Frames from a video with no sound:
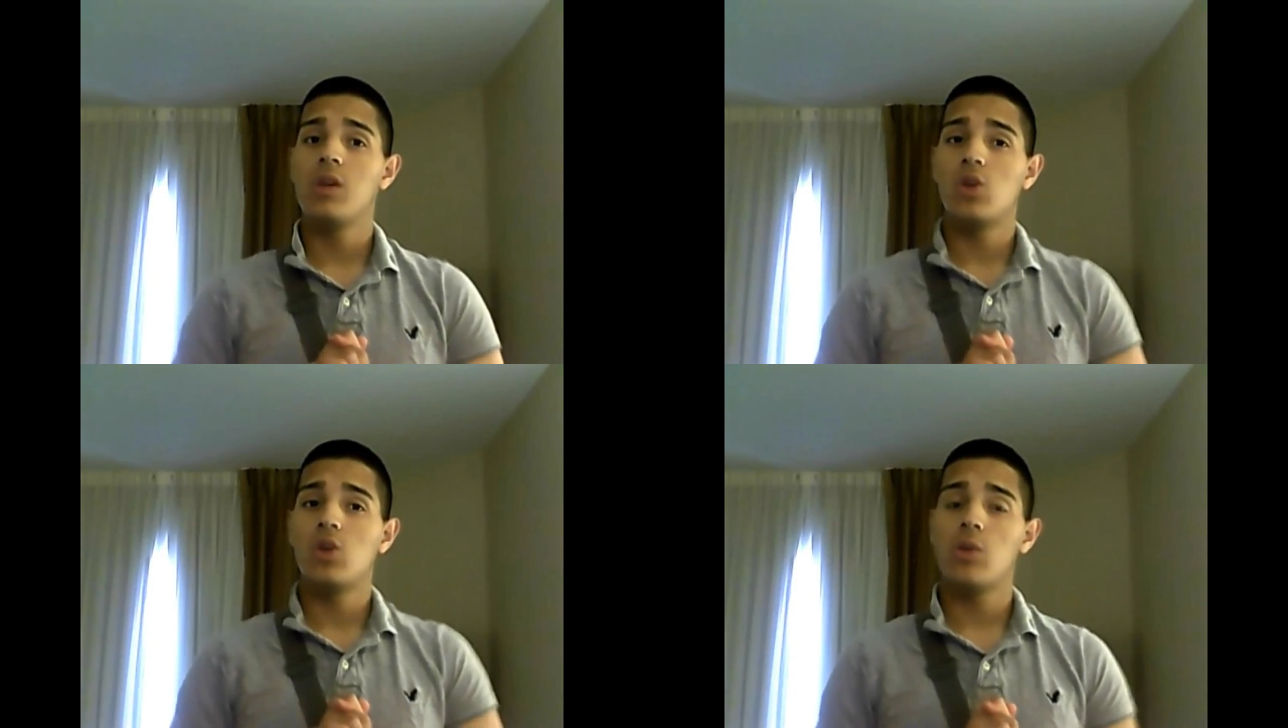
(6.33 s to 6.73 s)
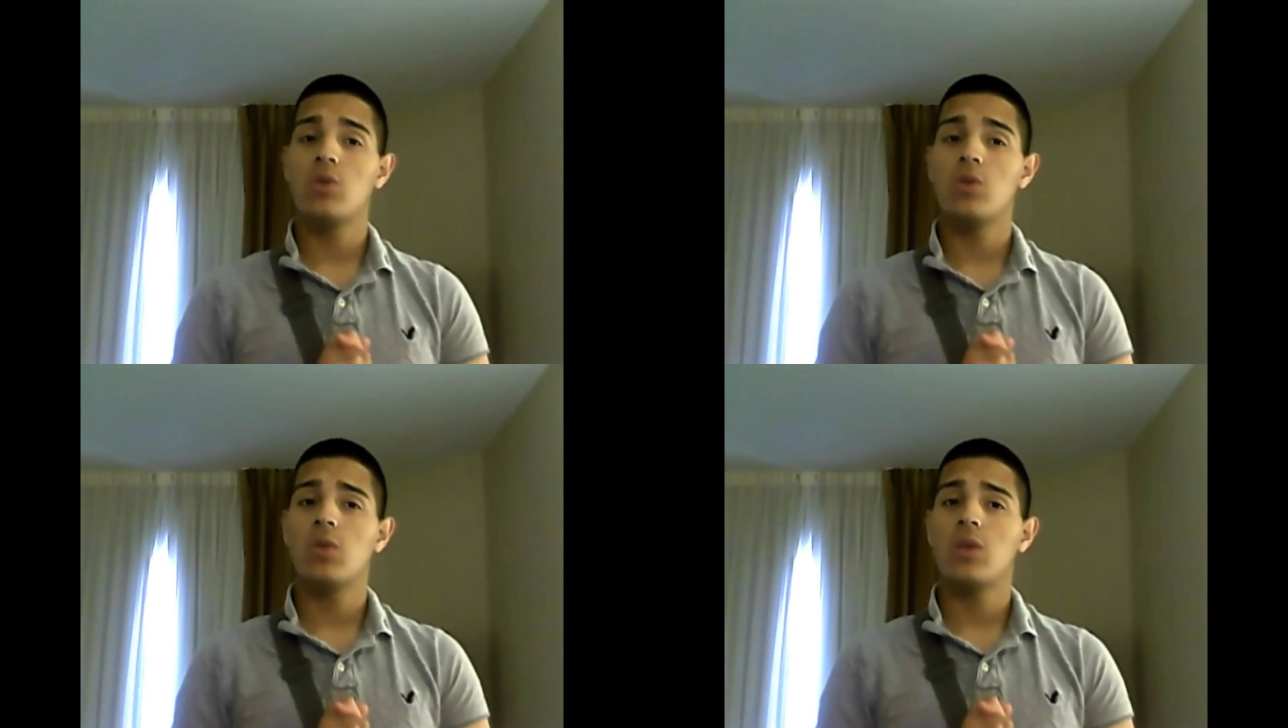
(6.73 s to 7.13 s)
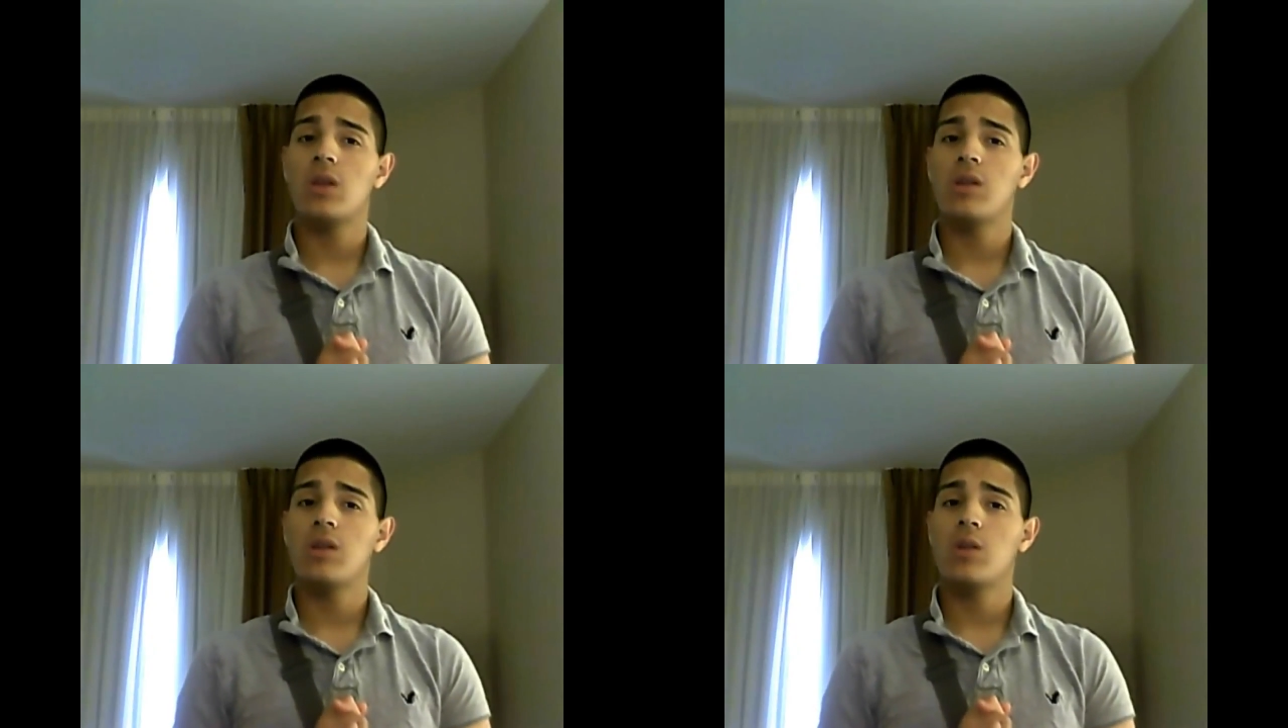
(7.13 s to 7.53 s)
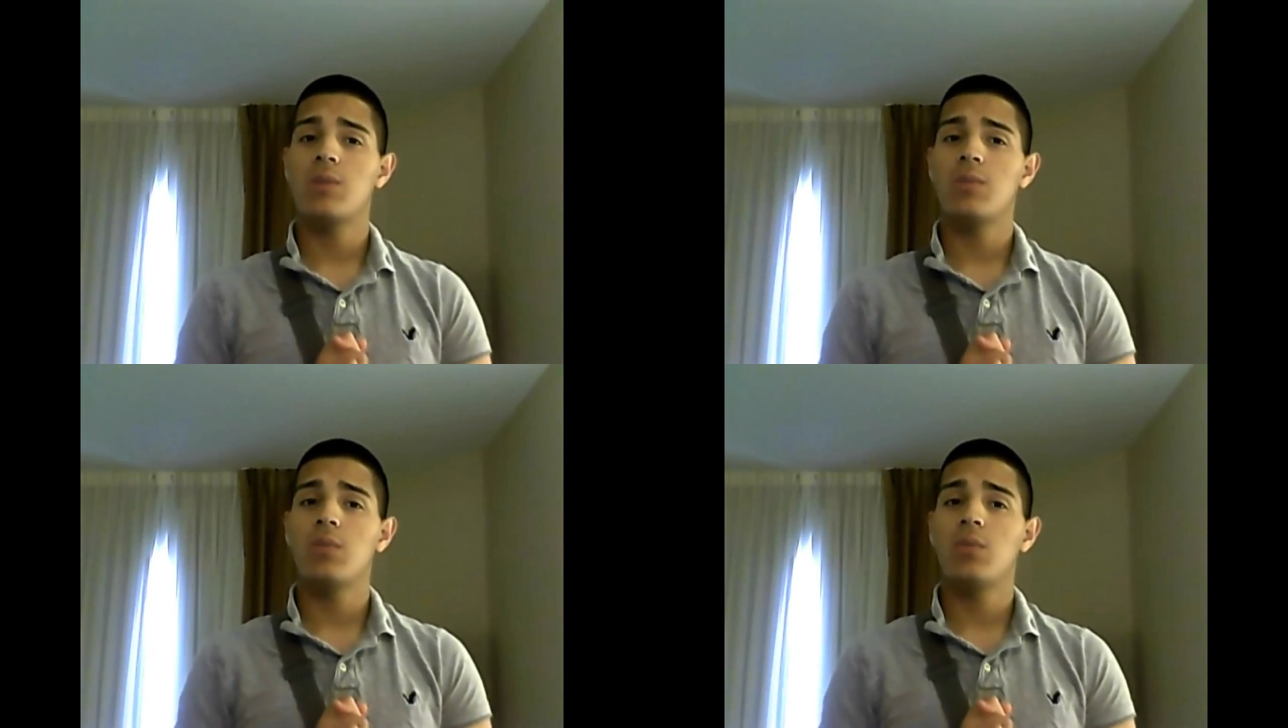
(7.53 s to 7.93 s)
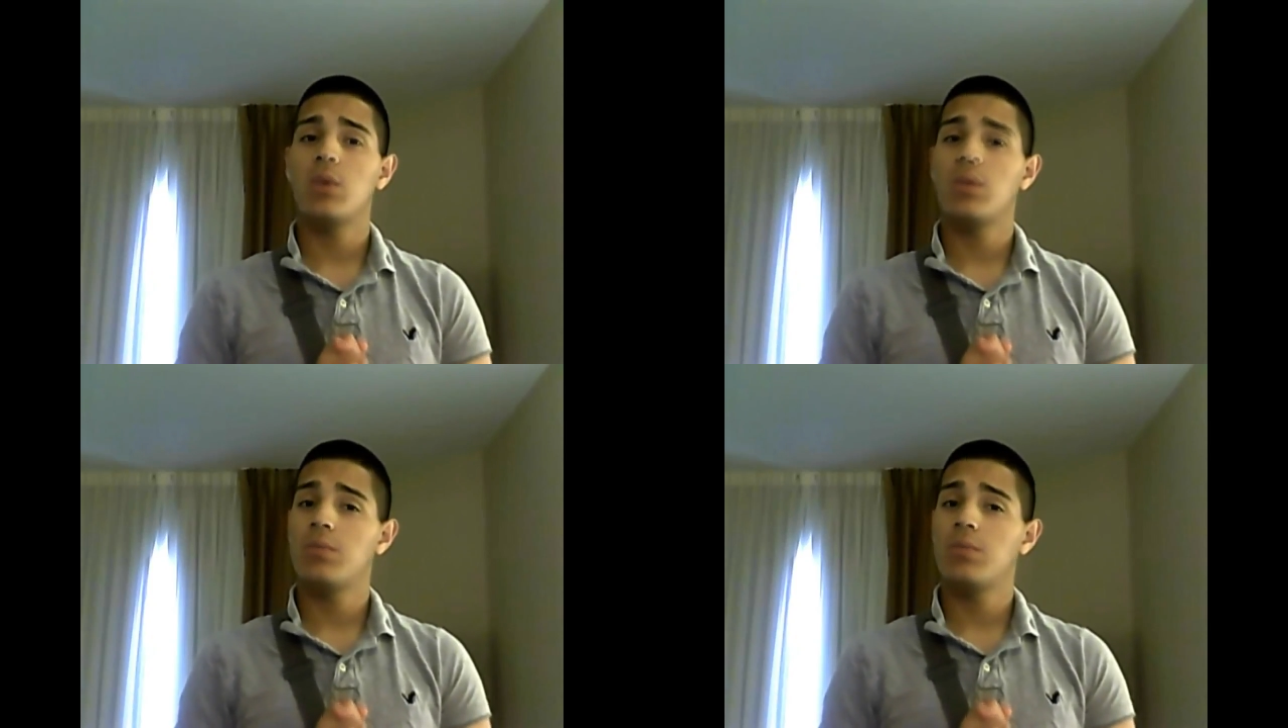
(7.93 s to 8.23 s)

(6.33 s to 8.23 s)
chose to join the United States Army and be willing to